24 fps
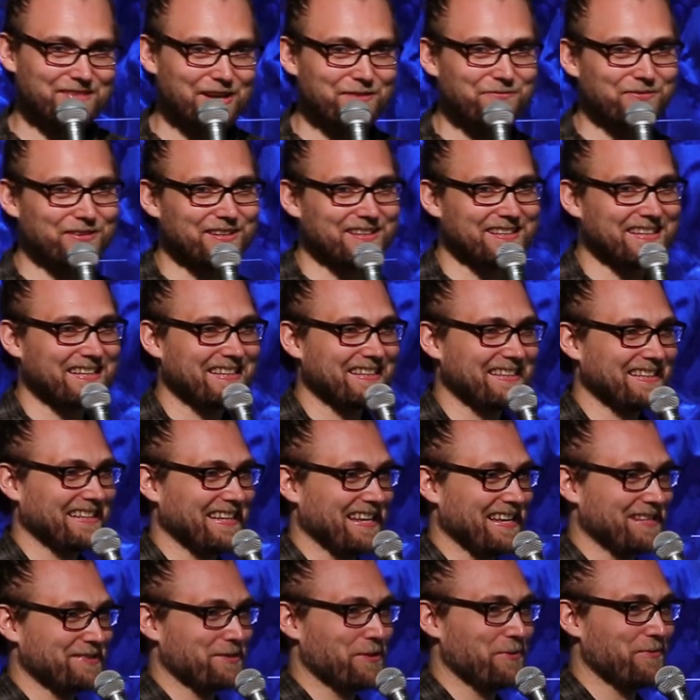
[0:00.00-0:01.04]
Definitely
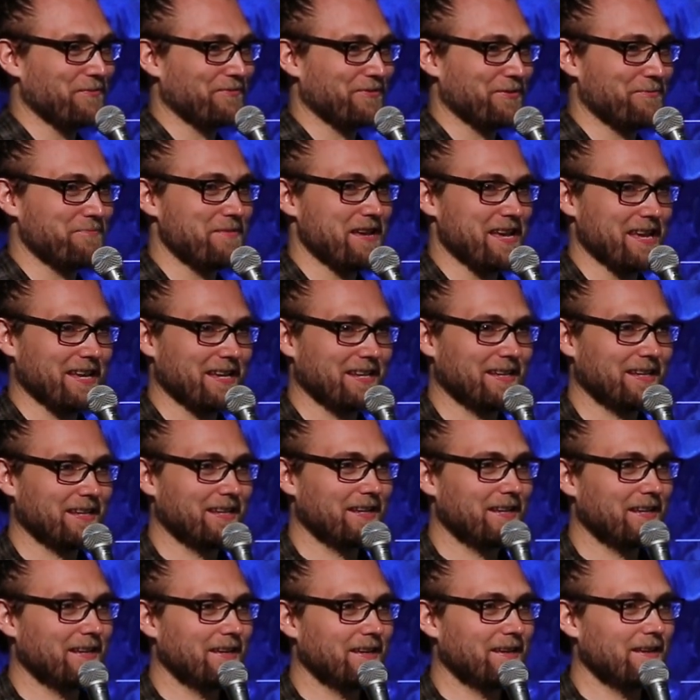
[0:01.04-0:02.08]
hits home for me.
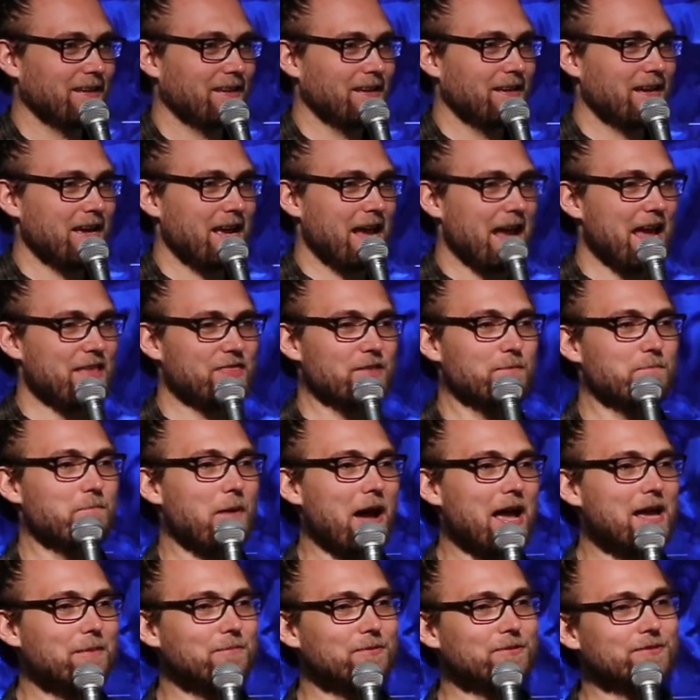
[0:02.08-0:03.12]
And the
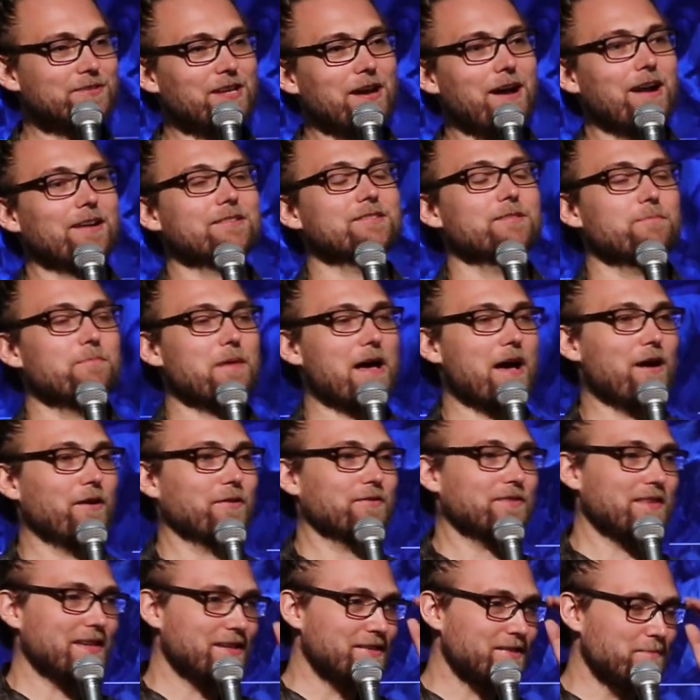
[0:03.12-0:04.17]
Bible talks
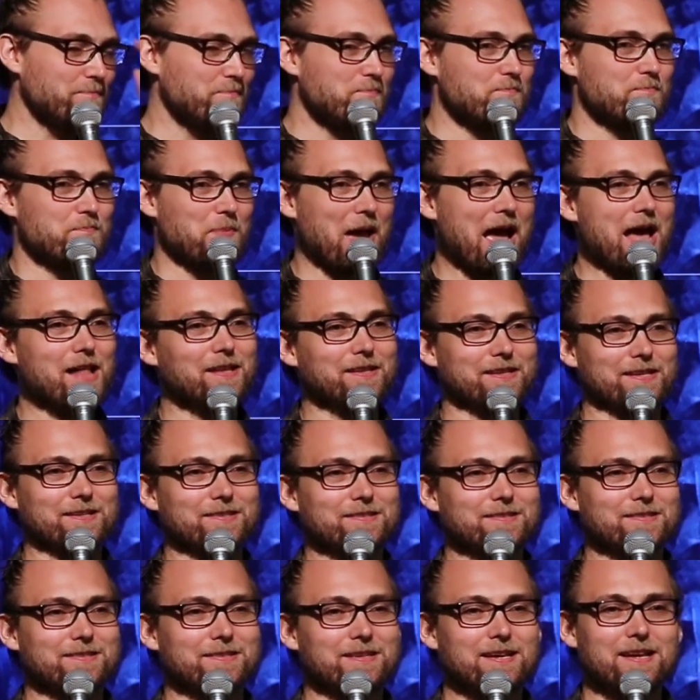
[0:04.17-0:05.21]
about this
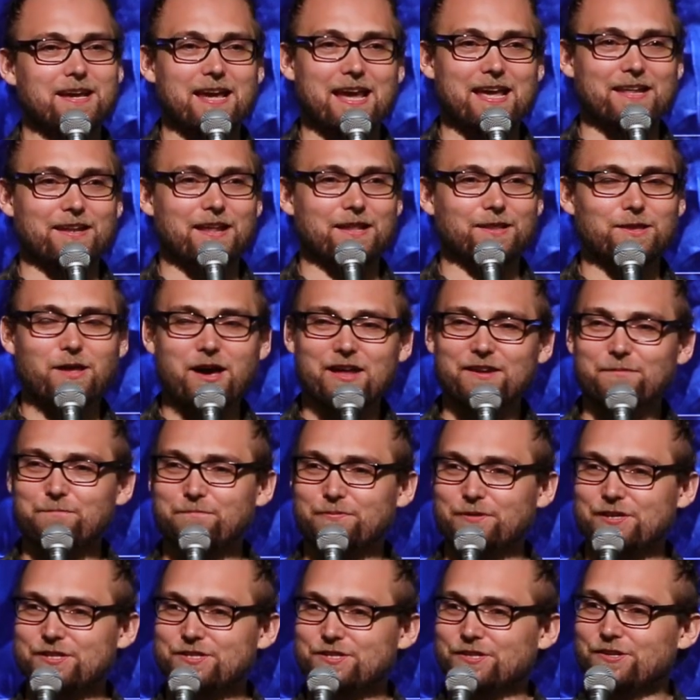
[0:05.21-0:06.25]
balance, and a lot
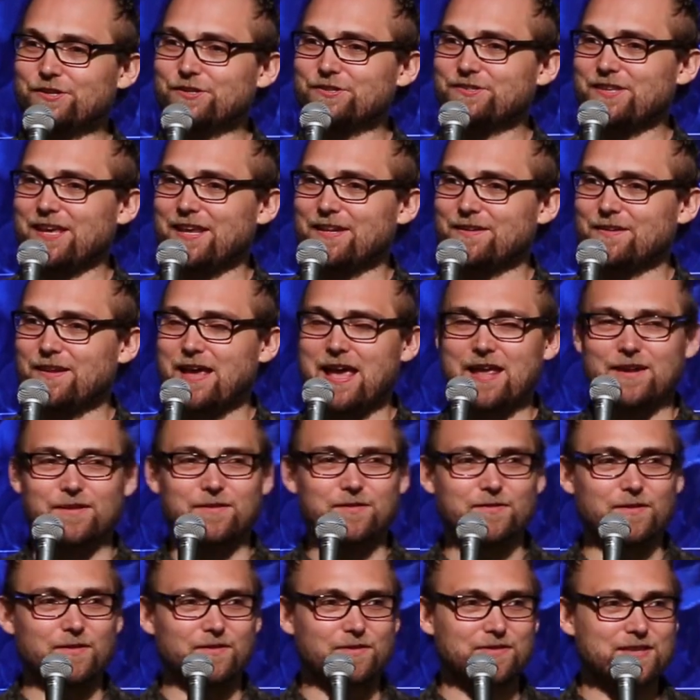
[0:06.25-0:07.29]
of preachers
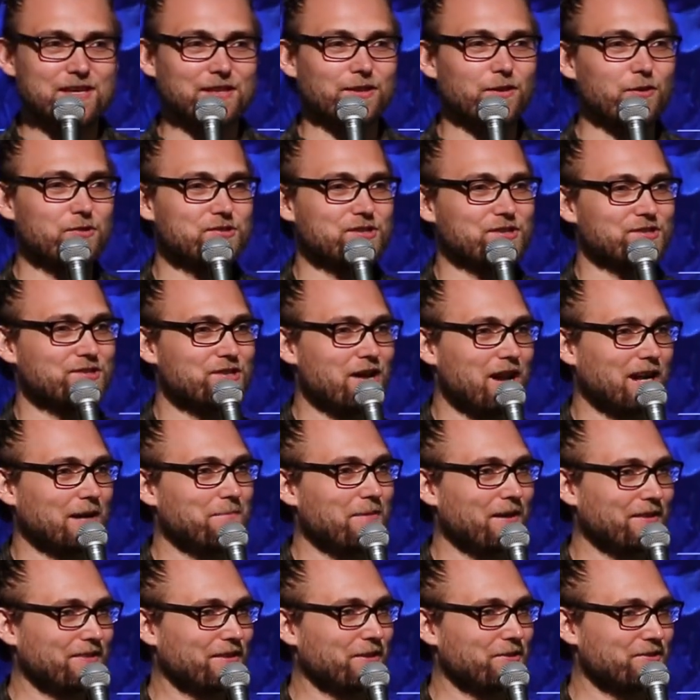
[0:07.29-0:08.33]
and theologians talk
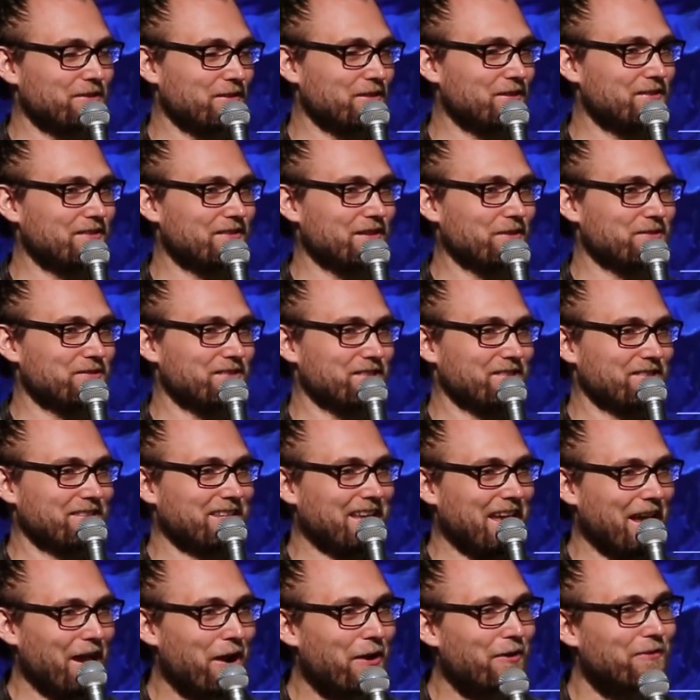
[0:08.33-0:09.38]
about there's this
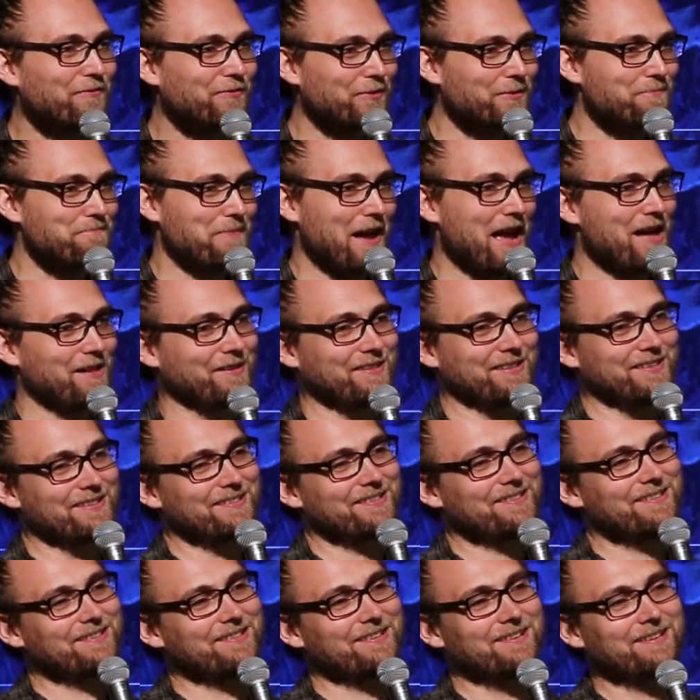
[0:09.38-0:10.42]
careful
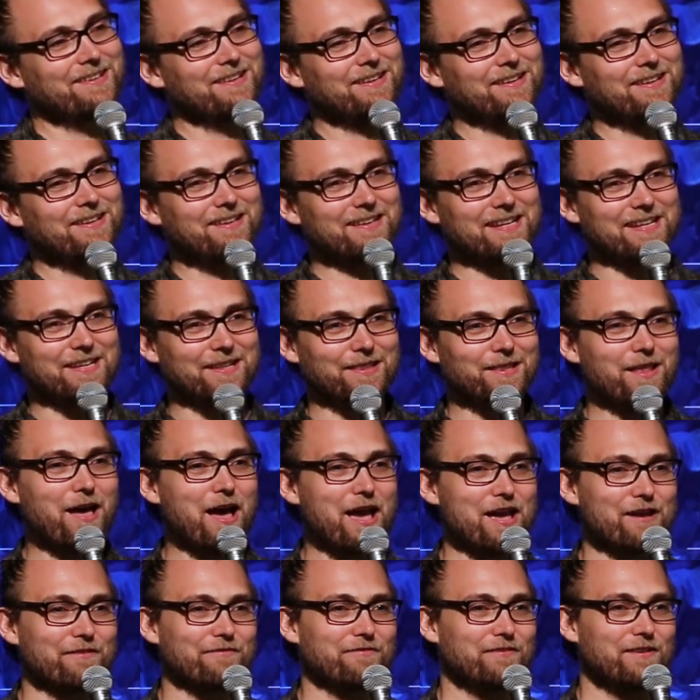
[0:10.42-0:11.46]
balance in
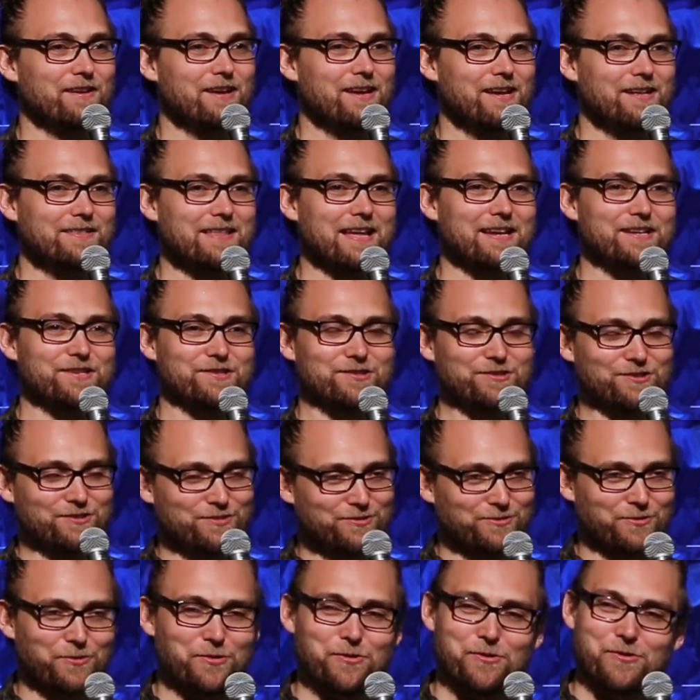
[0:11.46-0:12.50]
life that is
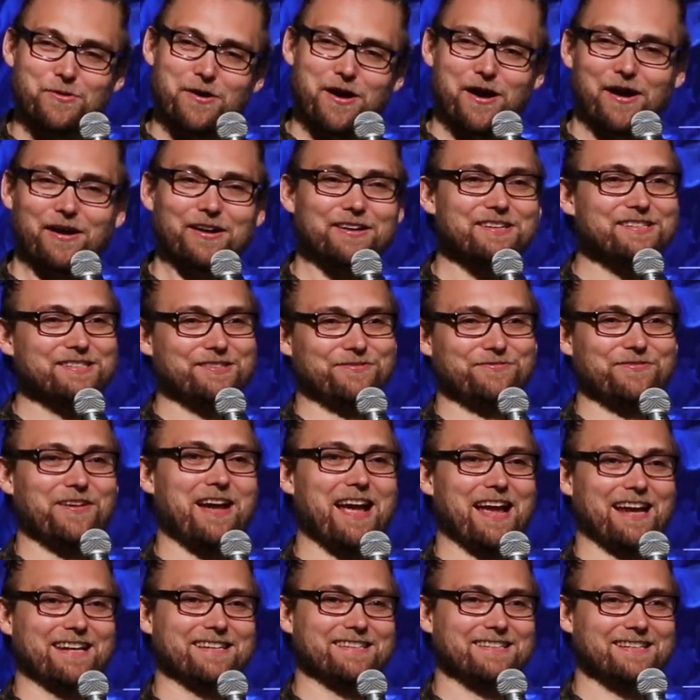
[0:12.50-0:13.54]
so hard to
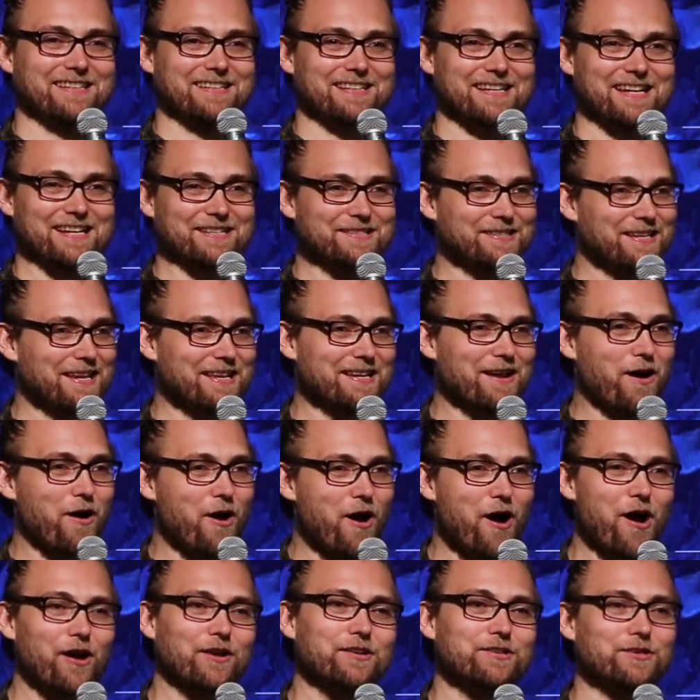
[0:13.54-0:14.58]
find. It's an
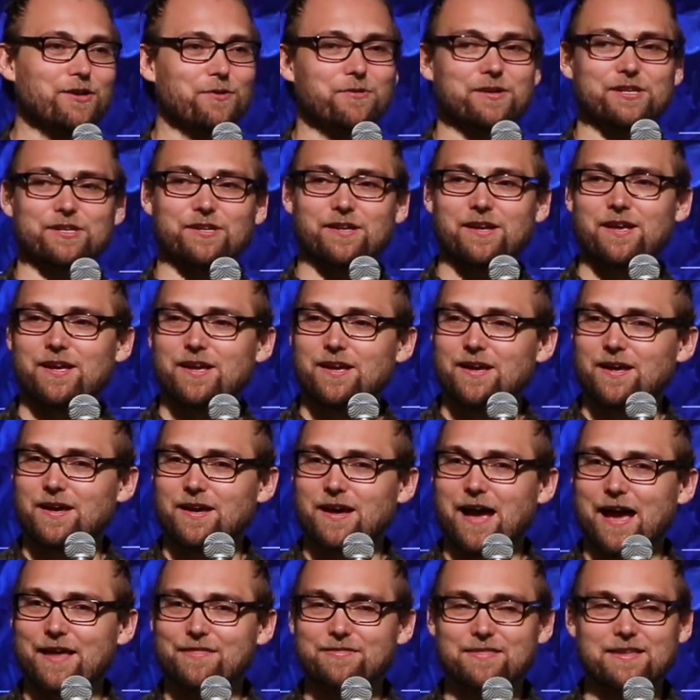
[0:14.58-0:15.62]
ongoing,
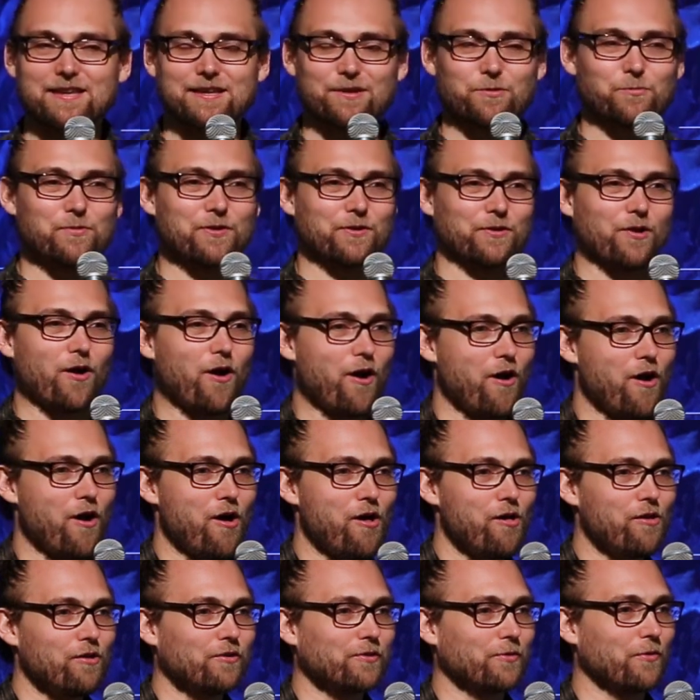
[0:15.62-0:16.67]
I think we're
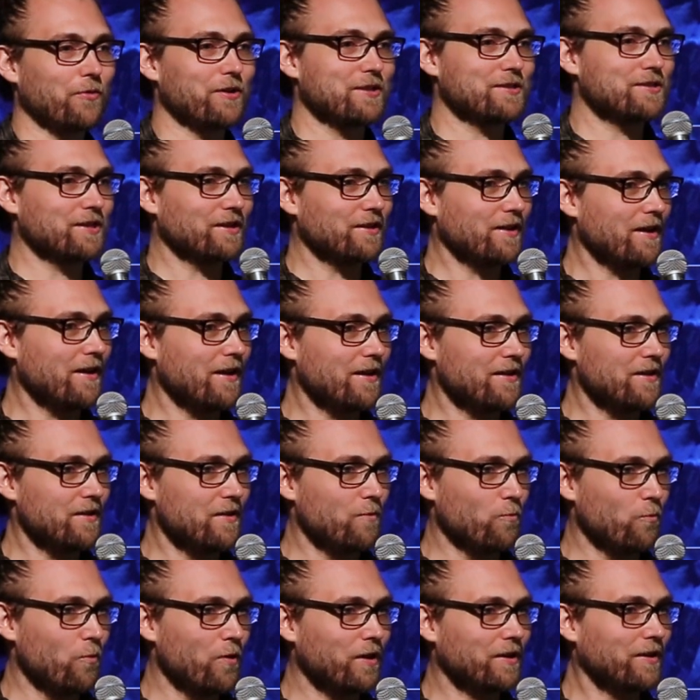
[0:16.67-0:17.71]
all going to
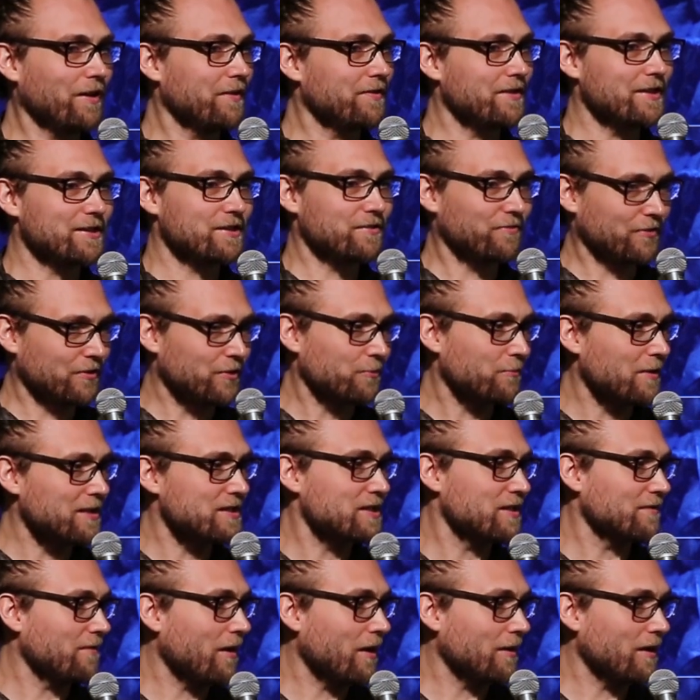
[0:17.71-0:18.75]
work on this for the
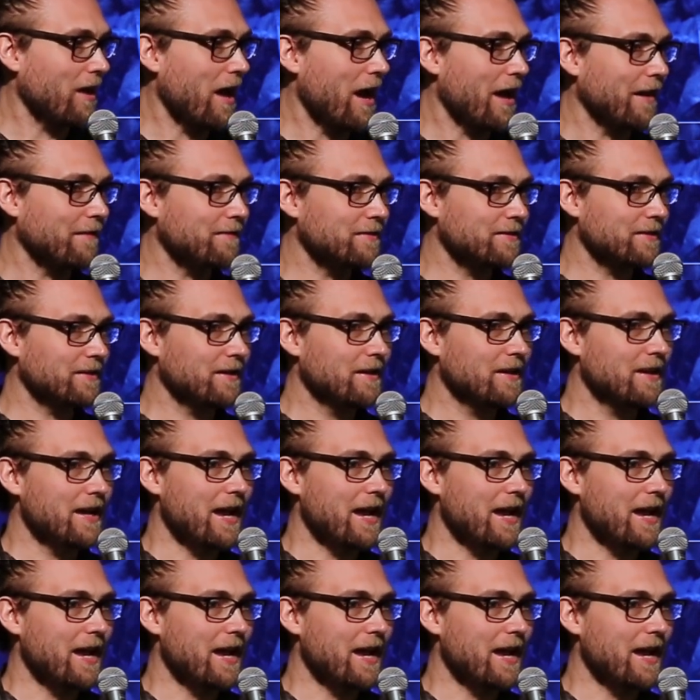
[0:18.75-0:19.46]
rest of our lives.